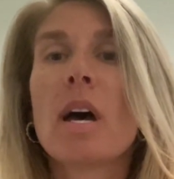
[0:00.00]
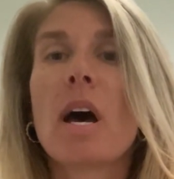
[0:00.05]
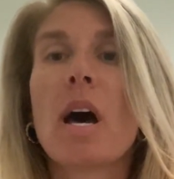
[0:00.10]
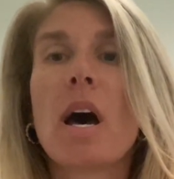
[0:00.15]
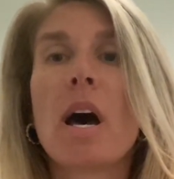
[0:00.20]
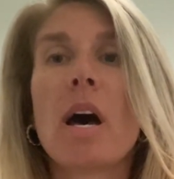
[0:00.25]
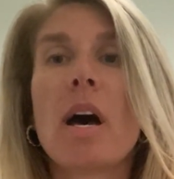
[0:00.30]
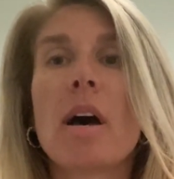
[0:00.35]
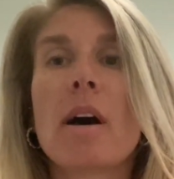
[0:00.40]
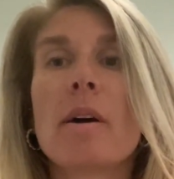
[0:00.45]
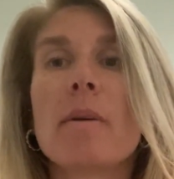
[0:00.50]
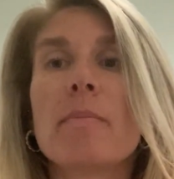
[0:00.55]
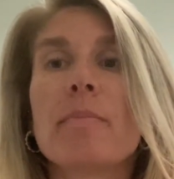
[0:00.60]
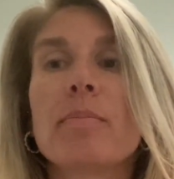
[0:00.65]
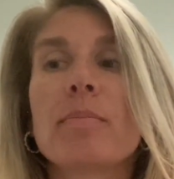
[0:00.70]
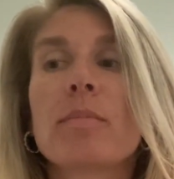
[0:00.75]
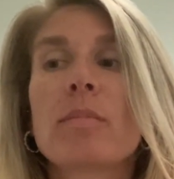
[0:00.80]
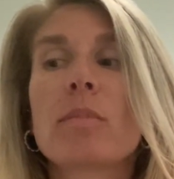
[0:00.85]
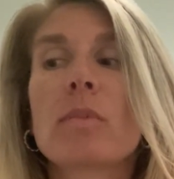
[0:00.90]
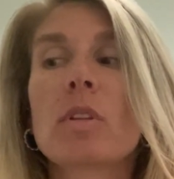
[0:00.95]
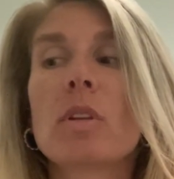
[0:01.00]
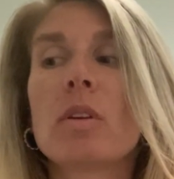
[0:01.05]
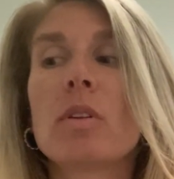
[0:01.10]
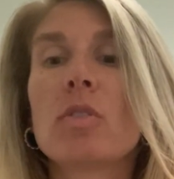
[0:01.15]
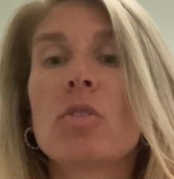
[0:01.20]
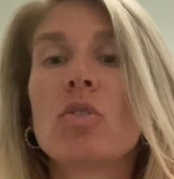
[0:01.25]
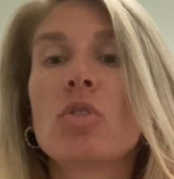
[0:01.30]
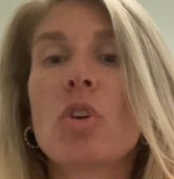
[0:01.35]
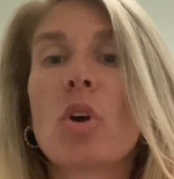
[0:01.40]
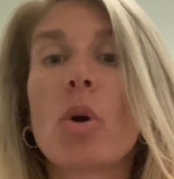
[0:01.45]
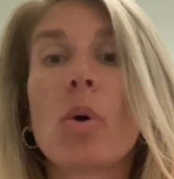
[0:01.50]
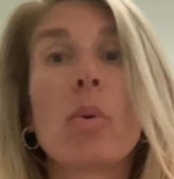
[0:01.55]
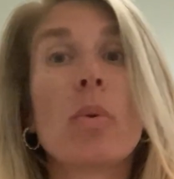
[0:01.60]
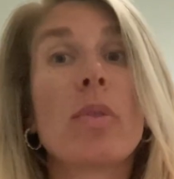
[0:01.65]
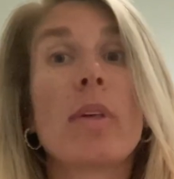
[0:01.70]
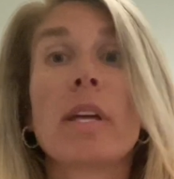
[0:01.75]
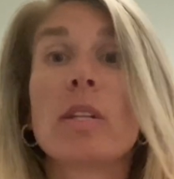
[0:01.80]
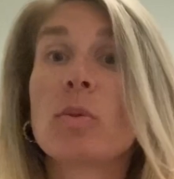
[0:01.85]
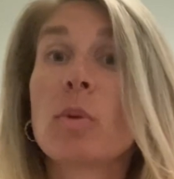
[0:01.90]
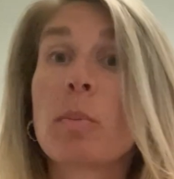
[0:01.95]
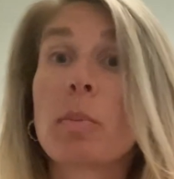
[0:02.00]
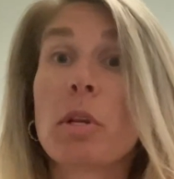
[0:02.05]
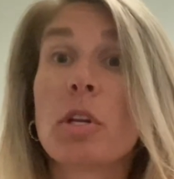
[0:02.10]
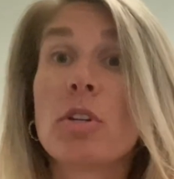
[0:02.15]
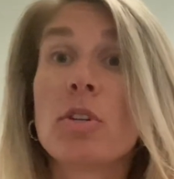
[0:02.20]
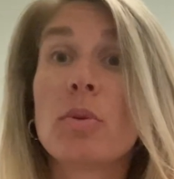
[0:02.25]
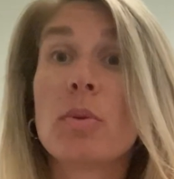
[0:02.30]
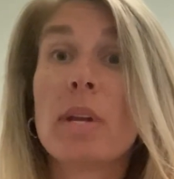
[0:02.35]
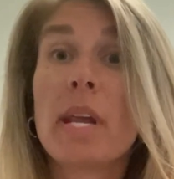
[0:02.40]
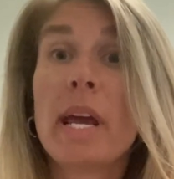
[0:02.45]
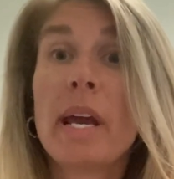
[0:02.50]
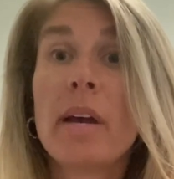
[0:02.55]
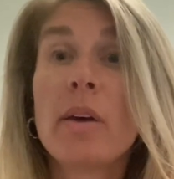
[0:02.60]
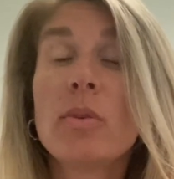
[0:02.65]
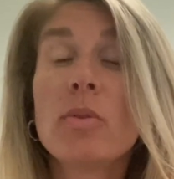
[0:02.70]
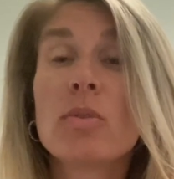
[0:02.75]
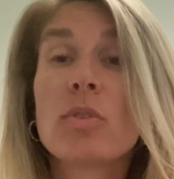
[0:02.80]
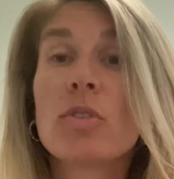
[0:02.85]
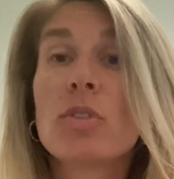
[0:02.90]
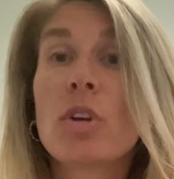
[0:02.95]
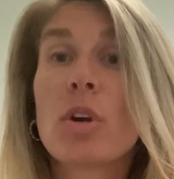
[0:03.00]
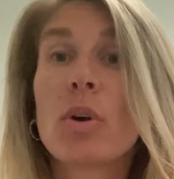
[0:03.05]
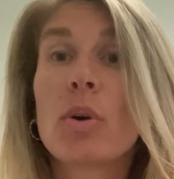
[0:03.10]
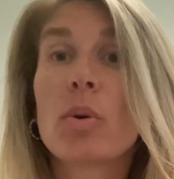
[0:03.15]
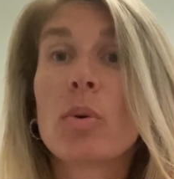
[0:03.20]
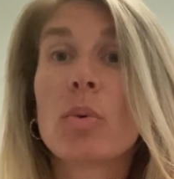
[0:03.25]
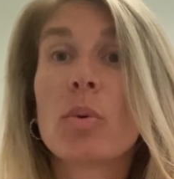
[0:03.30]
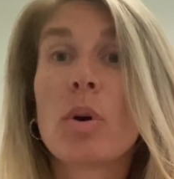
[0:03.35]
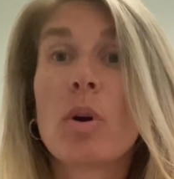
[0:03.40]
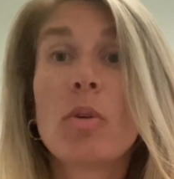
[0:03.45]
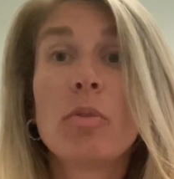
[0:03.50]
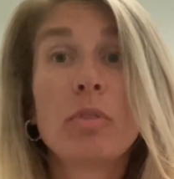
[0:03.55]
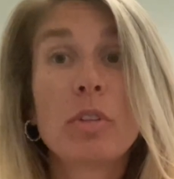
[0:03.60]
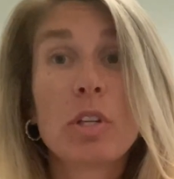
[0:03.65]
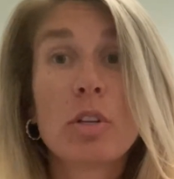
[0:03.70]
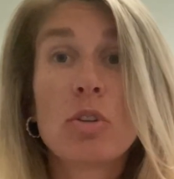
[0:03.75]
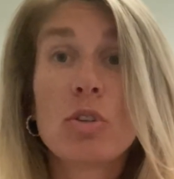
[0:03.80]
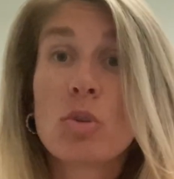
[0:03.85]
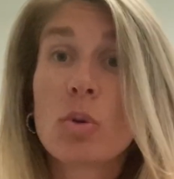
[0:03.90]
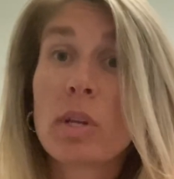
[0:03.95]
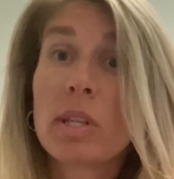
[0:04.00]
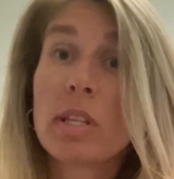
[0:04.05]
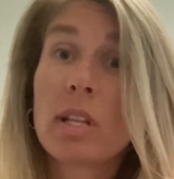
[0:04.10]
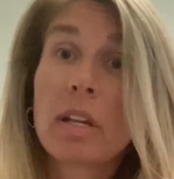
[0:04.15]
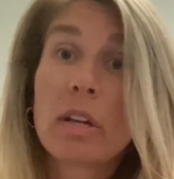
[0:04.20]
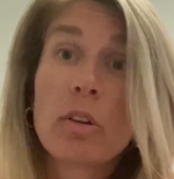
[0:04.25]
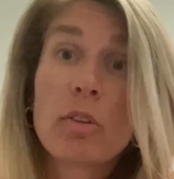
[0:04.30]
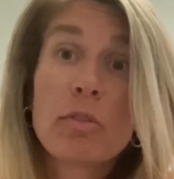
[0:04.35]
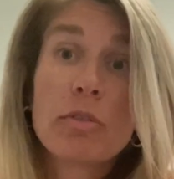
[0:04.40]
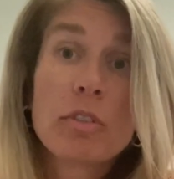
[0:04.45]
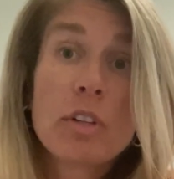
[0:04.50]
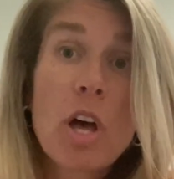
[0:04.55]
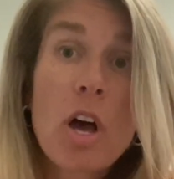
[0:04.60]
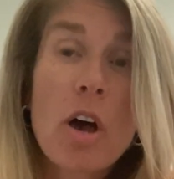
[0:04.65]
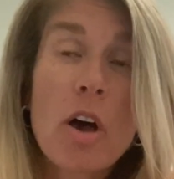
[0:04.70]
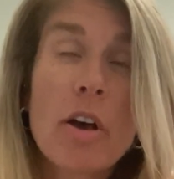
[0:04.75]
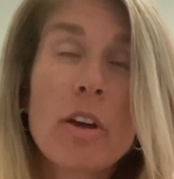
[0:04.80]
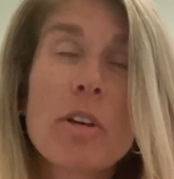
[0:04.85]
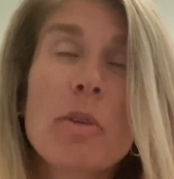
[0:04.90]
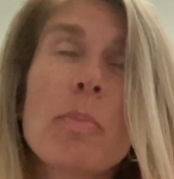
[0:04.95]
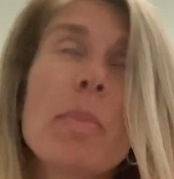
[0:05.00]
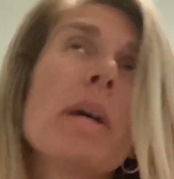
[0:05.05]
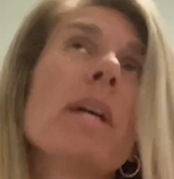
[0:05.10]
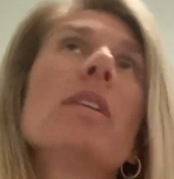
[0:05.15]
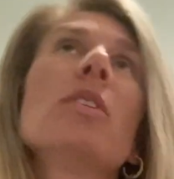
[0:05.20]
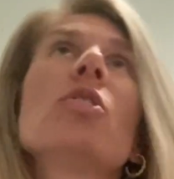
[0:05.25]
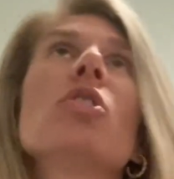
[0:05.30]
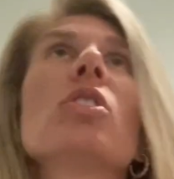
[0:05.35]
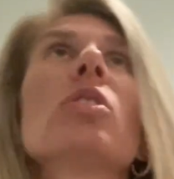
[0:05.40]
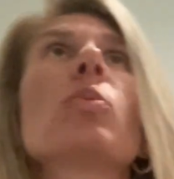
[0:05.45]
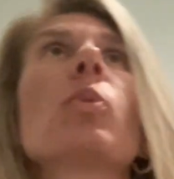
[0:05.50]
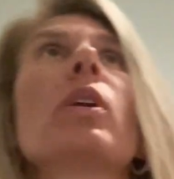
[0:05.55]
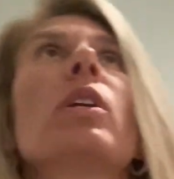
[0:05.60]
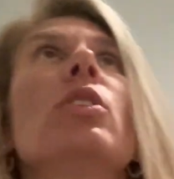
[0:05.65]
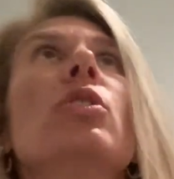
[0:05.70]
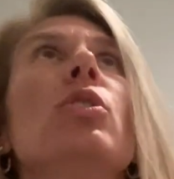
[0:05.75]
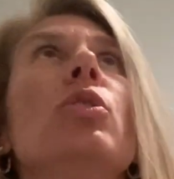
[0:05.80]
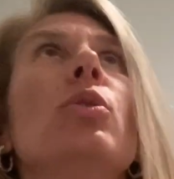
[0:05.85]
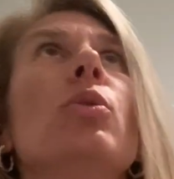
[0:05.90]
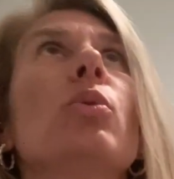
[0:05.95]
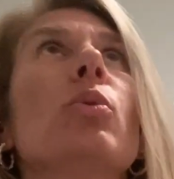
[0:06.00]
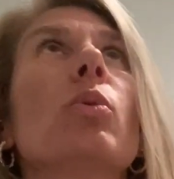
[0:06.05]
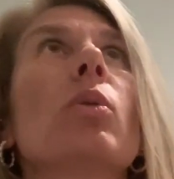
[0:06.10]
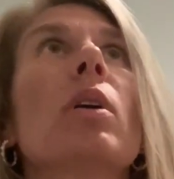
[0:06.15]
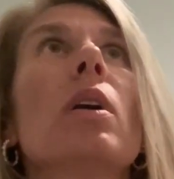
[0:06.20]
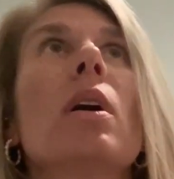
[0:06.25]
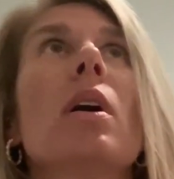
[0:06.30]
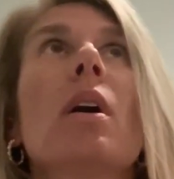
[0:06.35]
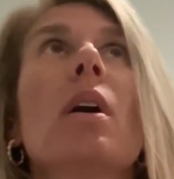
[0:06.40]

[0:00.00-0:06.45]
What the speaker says: So that's what I'm going to do now. So hopefully you enjoyed the little vlog, but just wanted to